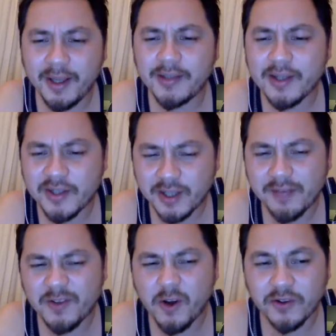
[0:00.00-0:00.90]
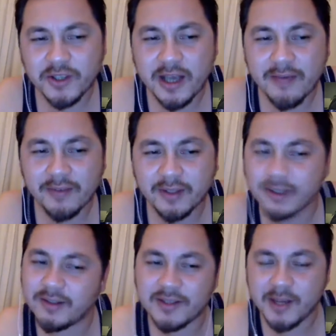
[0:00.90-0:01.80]
he did say they've got you, haven't they?
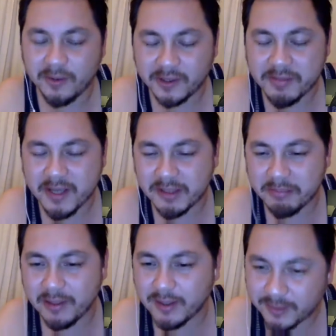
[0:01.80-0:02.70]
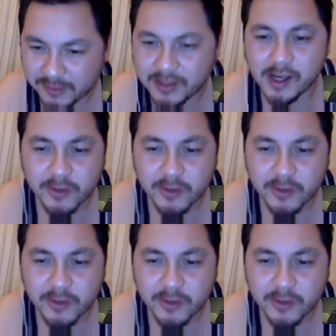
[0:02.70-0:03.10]
You sound like a man in black. Yeah,